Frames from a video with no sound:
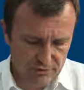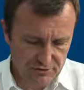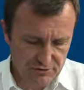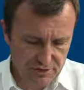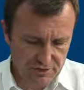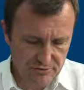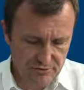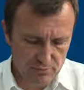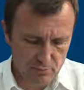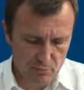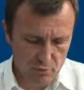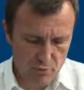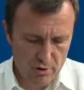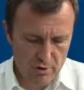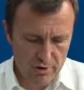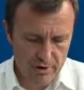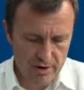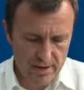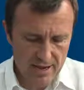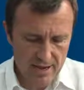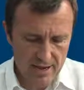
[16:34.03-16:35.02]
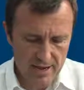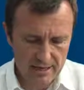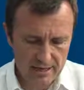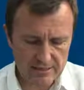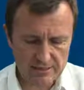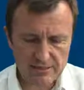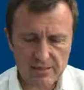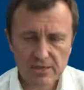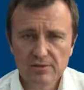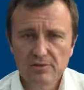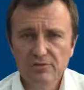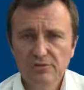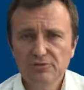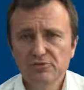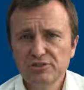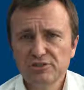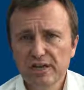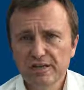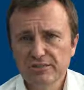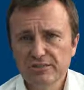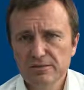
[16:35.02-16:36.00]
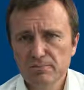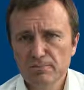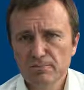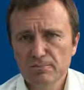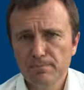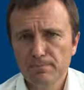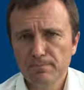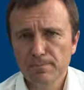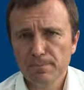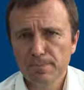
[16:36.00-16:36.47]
Jeff Moore as the chasm.